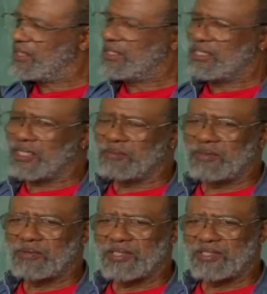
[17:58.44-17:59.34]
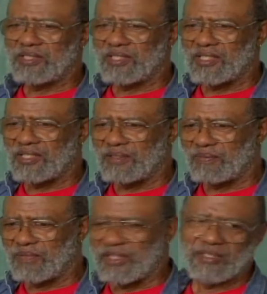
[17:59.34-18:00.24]
Jamie was
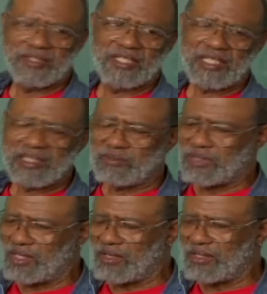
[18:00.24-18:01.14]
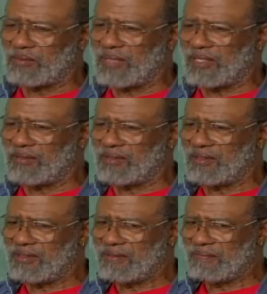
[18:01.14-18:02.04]
and Dudley were talking about
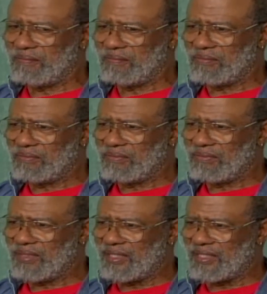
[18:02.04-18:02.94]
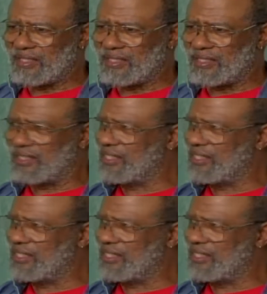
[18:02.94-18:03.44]
the